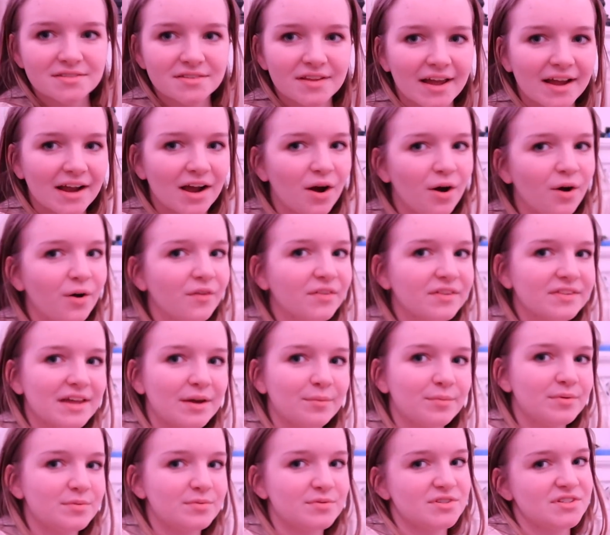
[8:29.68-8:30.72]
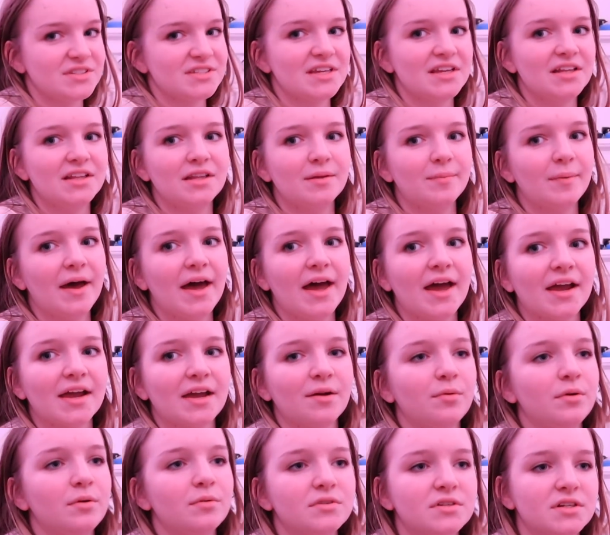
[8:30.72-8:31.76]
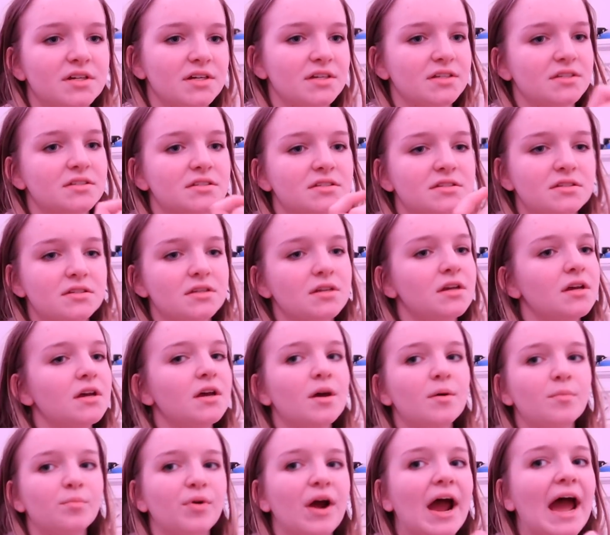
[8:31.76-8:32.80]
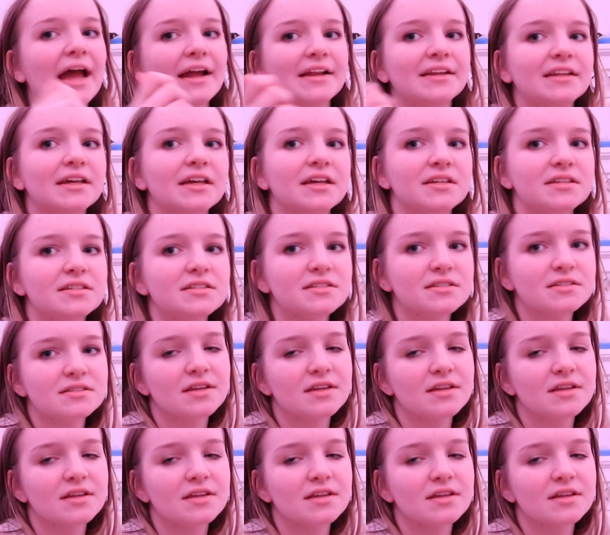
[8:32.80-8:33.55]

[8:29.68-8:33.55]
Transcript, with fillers: Mm-hmm. I love Bop It. Practice.